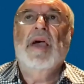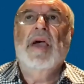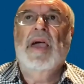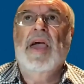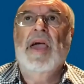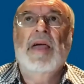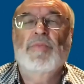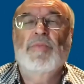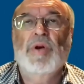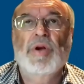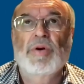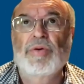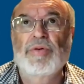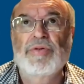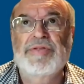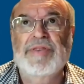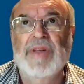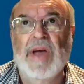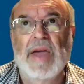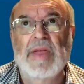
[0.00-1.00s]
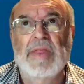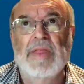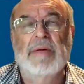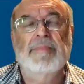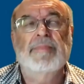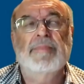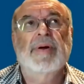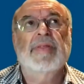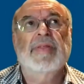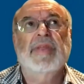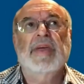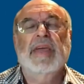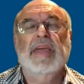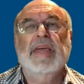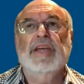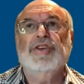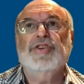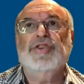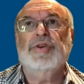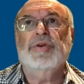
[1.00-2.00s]
and we all say them, but the
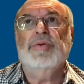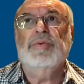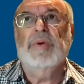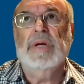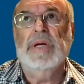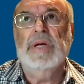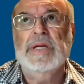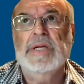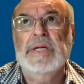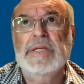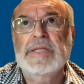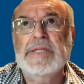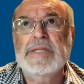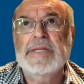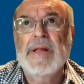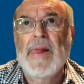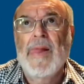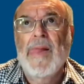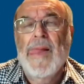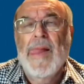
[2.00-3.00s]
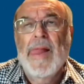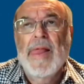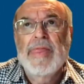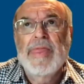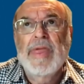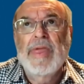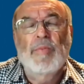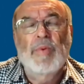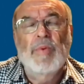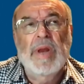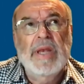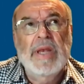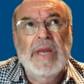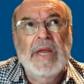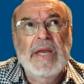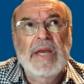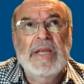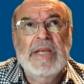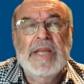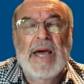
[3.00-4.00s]
issue is that we
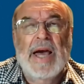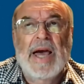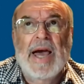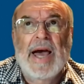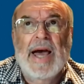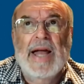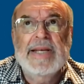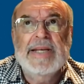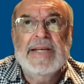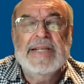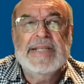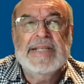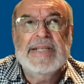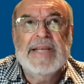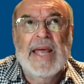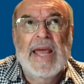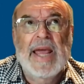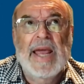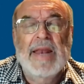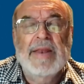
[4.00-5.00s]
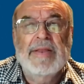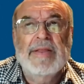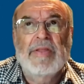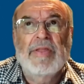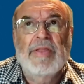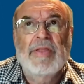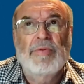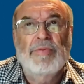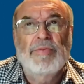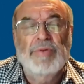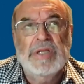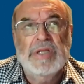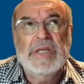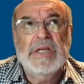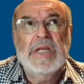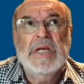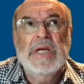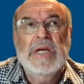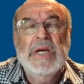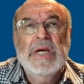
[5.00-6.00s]
need to understand that the risk
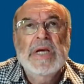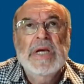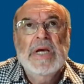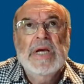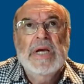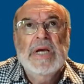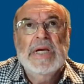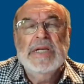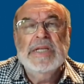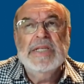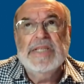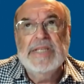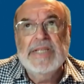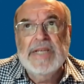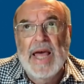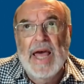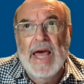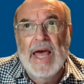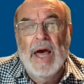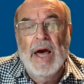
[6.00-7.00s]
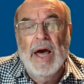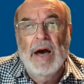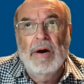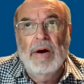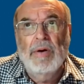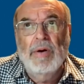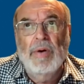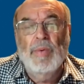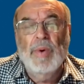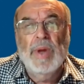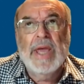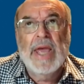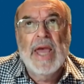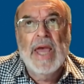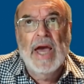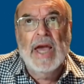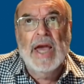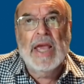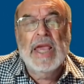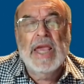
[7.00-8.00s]
is now, and we
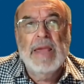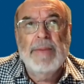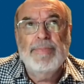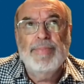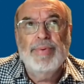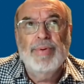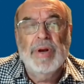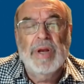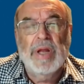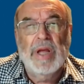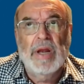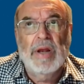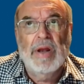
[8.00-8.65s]
can't keep putting it